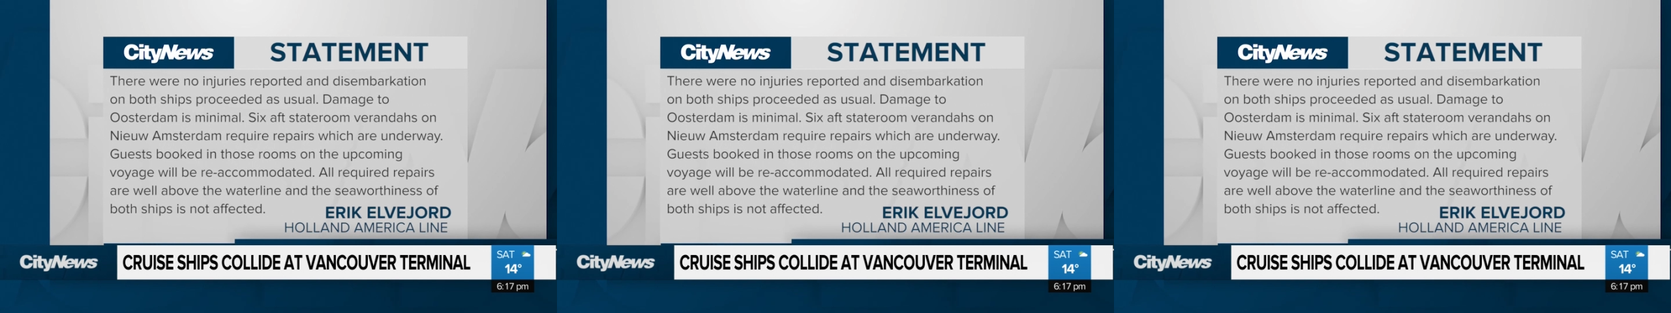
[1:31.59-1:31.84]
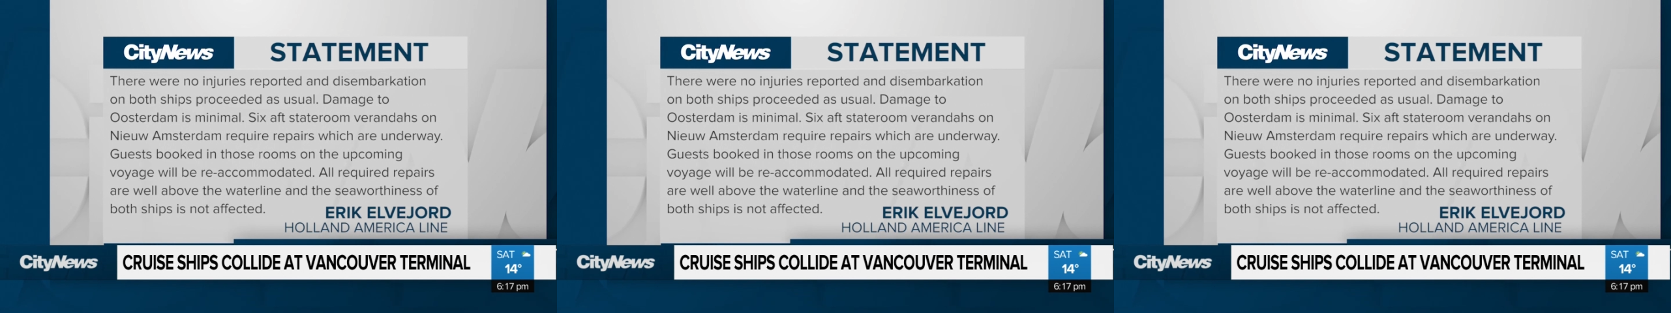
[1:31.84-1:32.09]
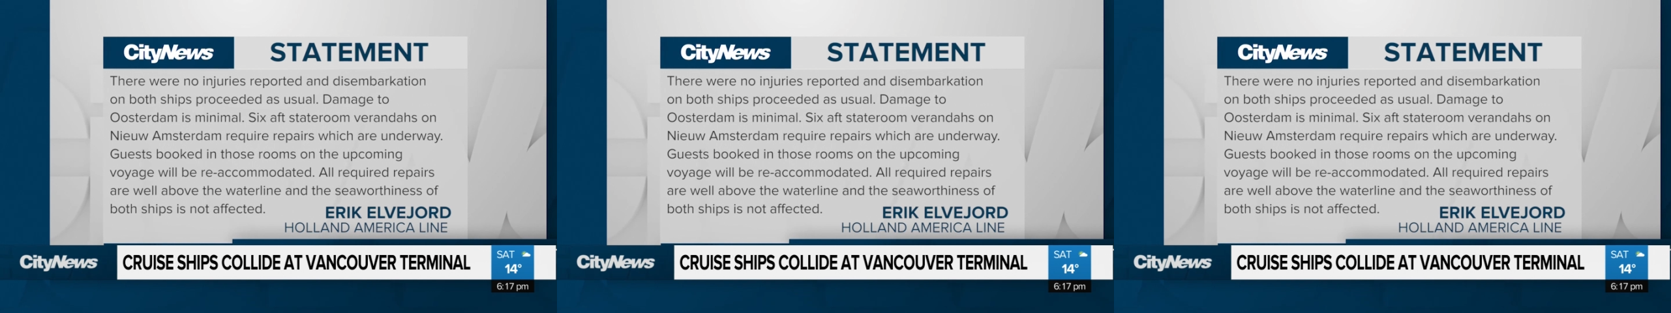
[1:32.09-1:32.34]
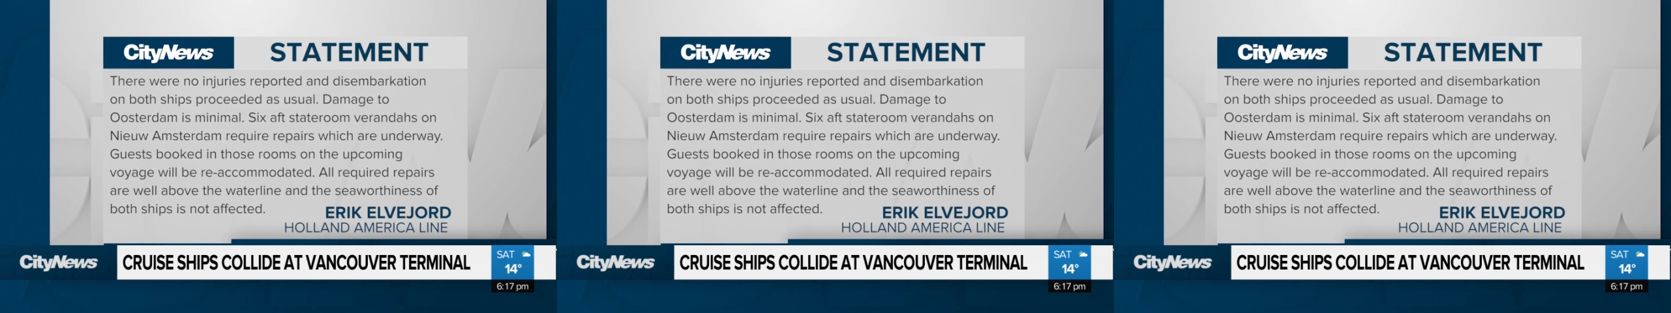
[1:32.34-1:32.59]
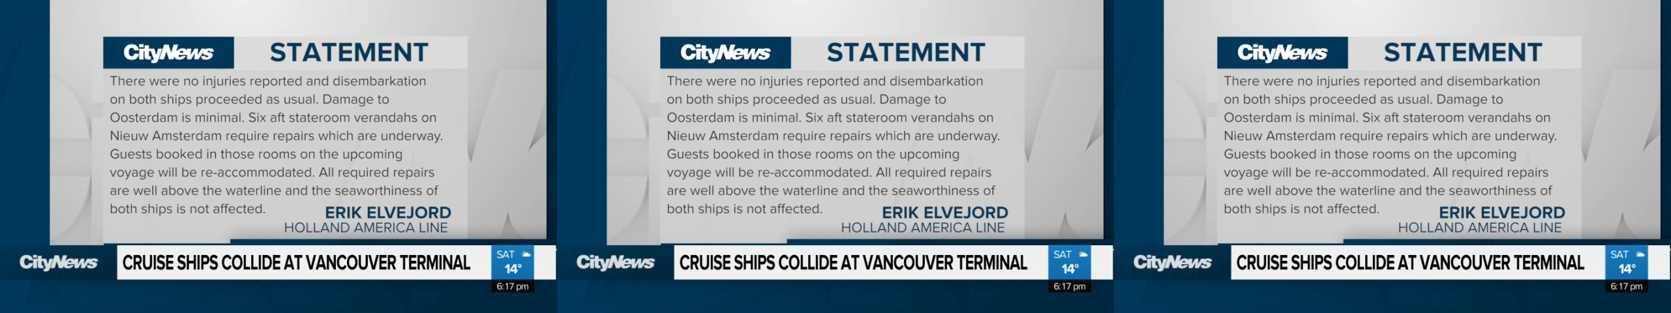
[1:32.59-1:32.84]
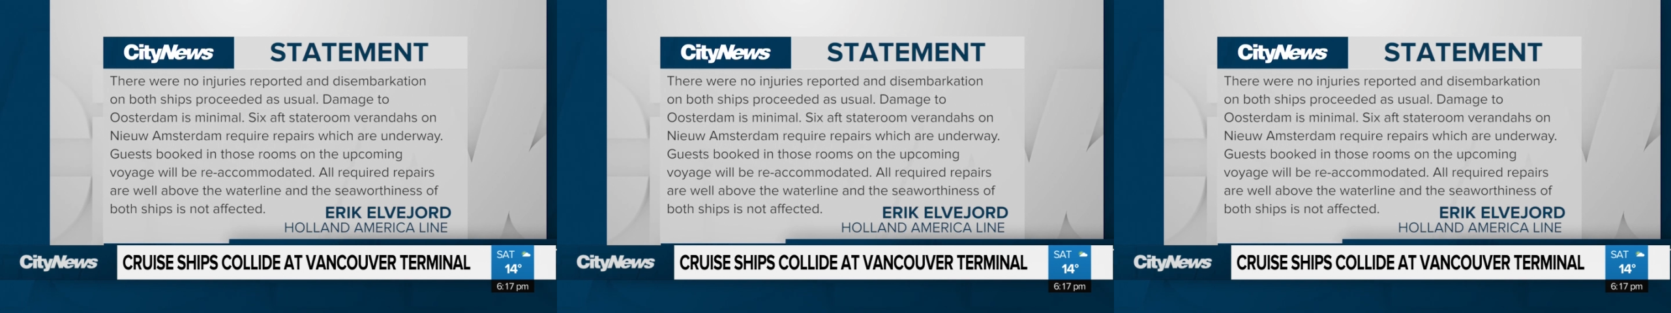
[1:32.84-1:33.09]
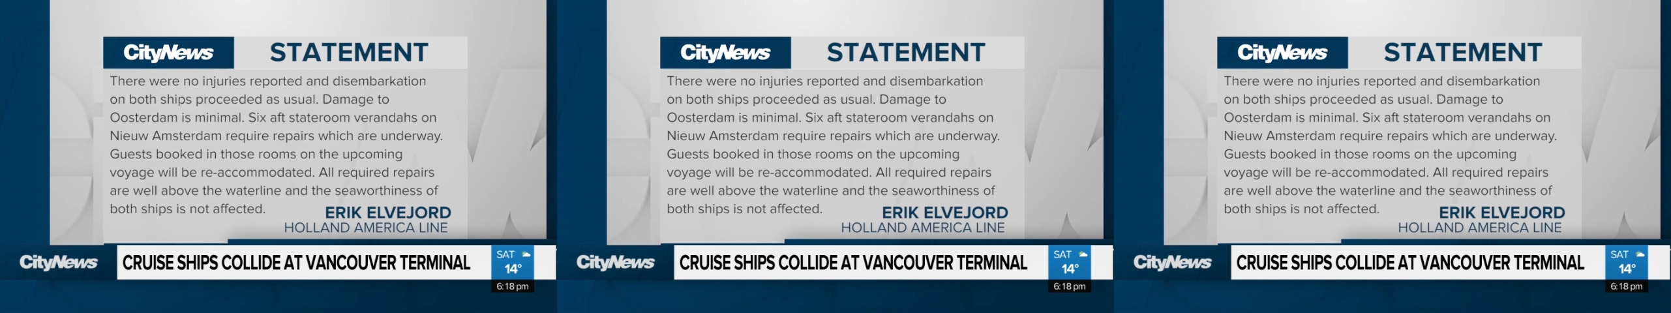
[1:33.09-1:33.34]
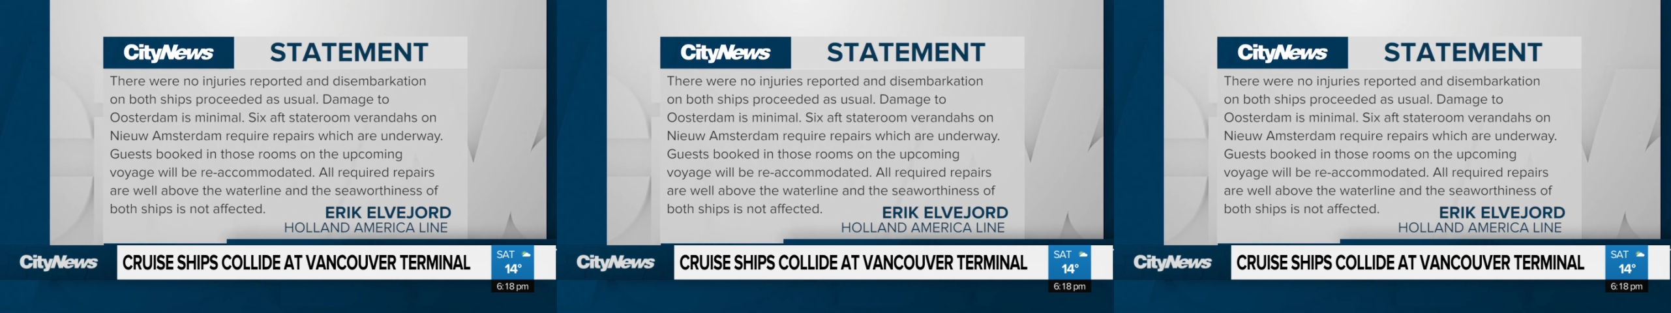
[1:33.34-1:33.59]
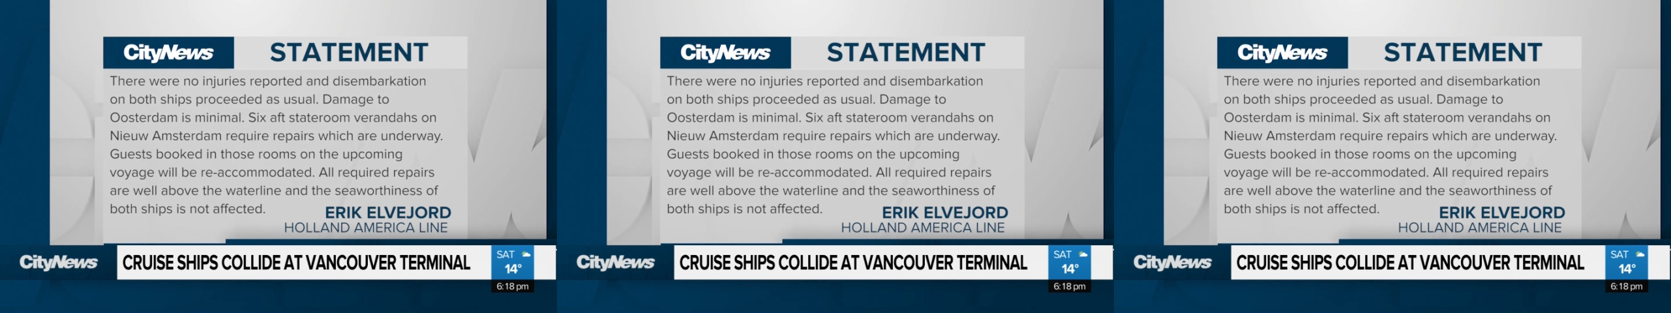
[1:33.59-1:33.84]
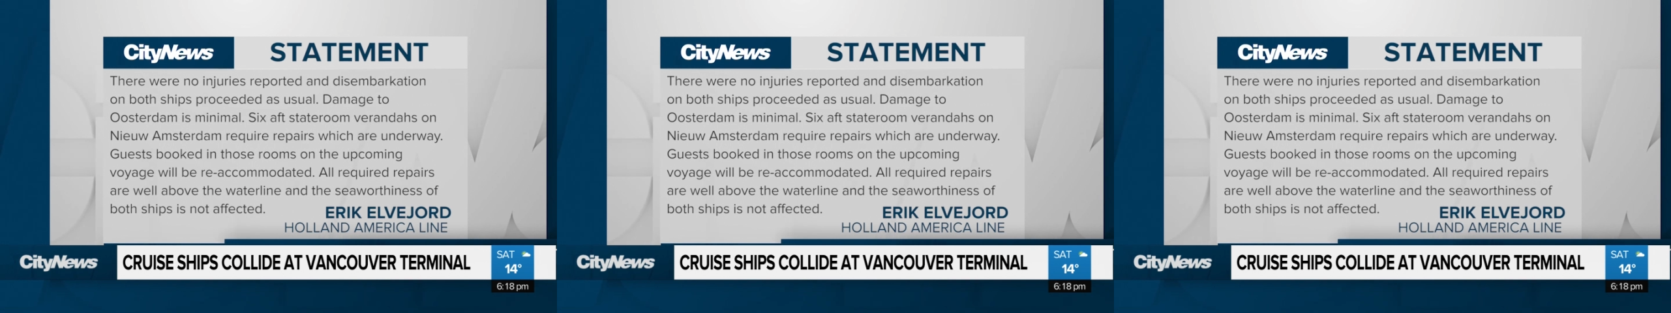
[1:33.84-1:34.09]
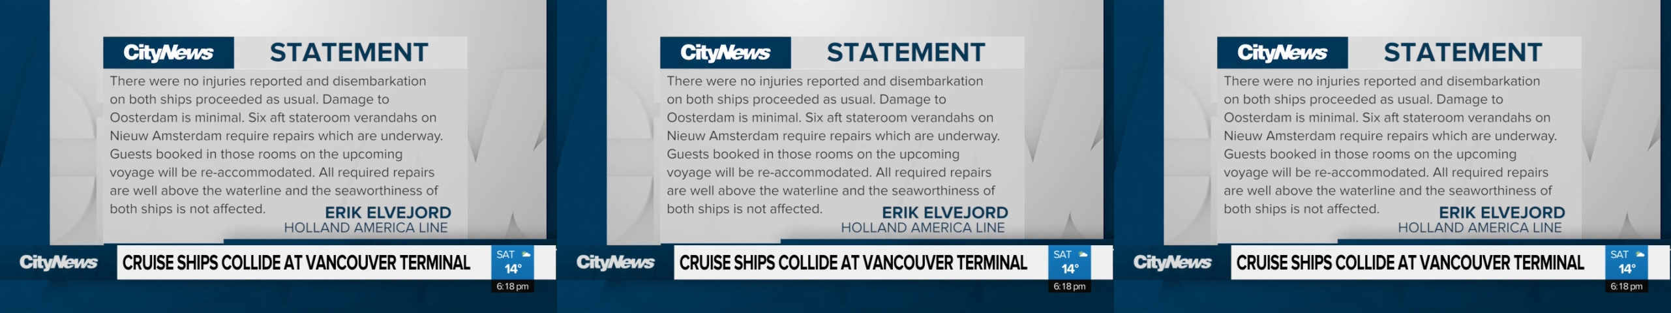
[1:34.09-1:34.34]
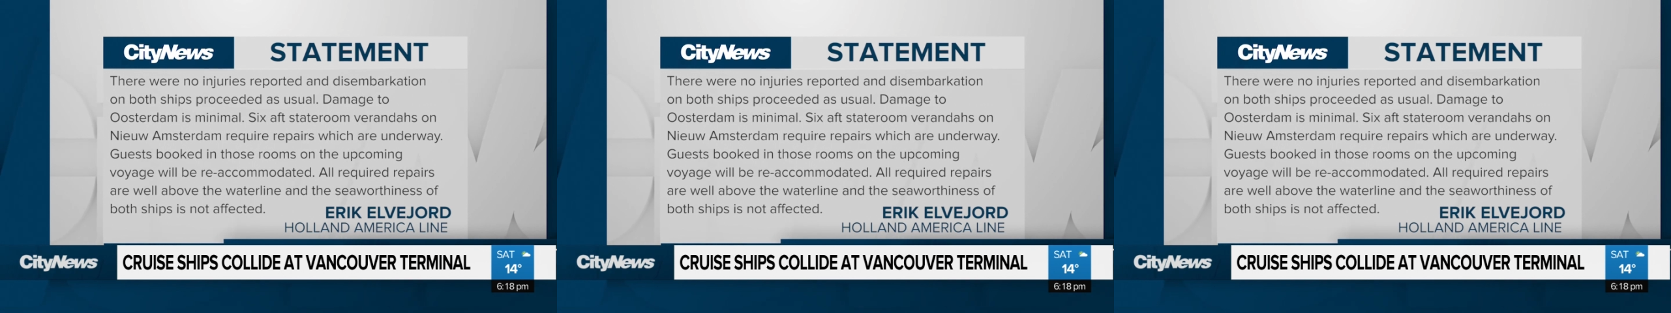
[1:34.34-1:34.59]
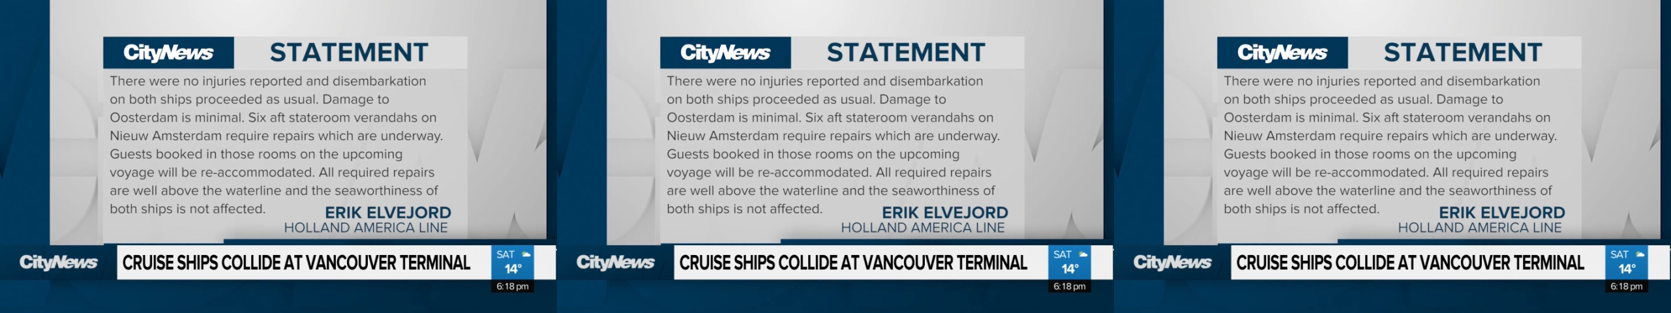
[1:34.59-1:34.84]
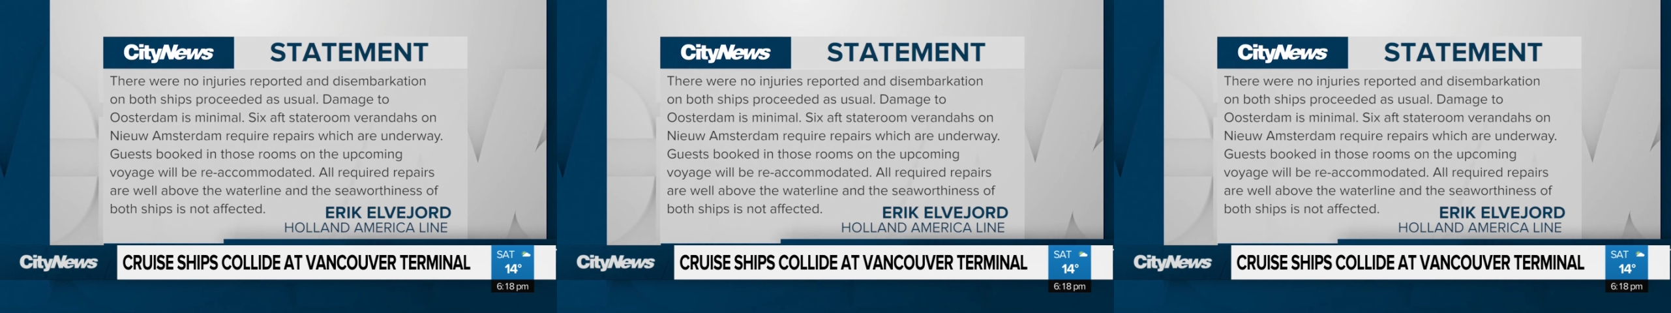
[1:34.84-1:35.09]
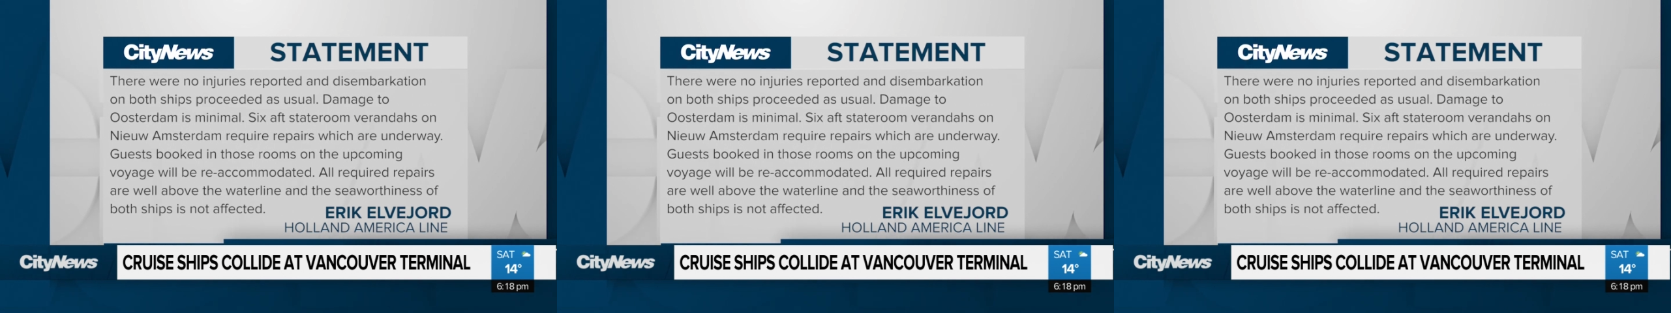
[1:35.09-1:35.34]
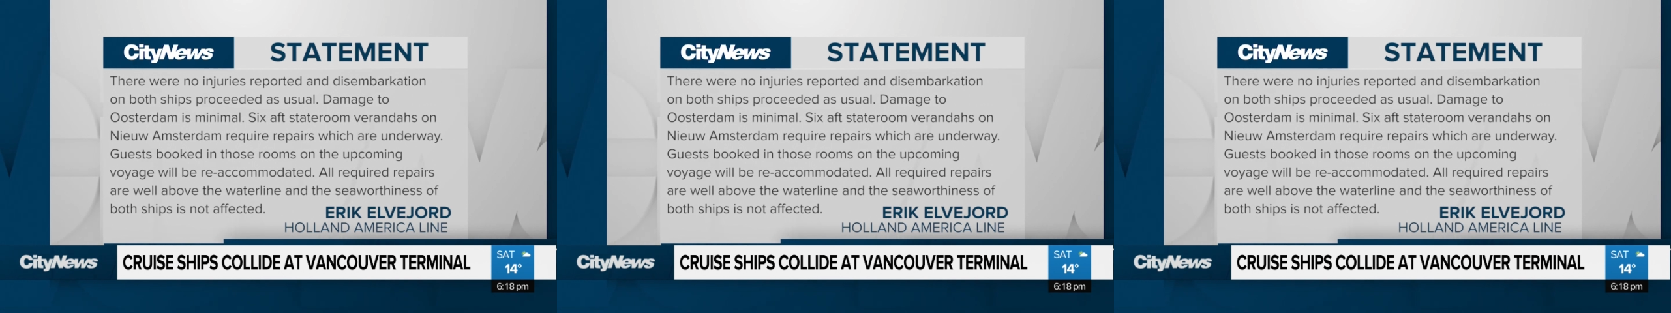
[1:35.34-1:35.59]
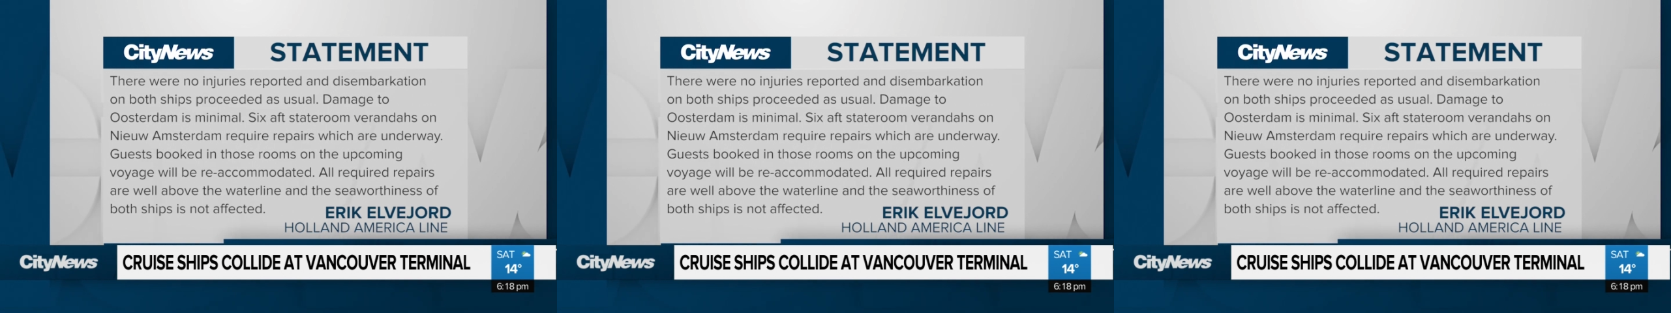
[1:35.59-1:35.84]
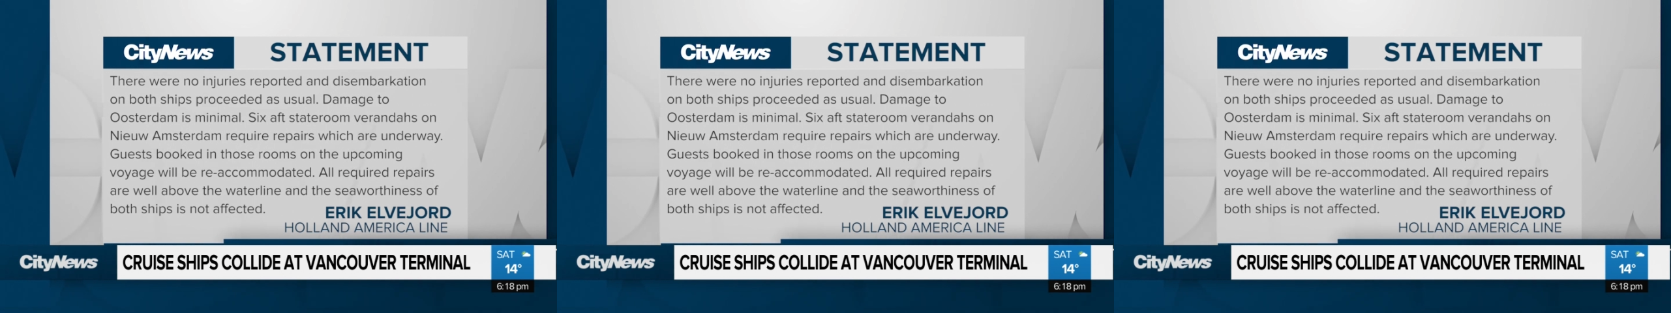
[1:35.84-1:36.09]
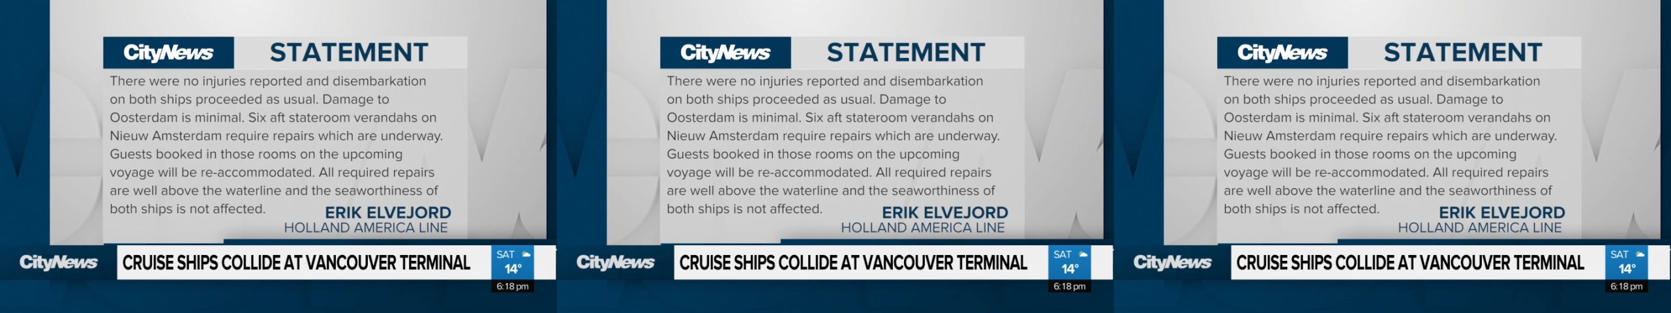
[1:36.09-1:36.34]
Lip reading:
[unreadable: no face in view]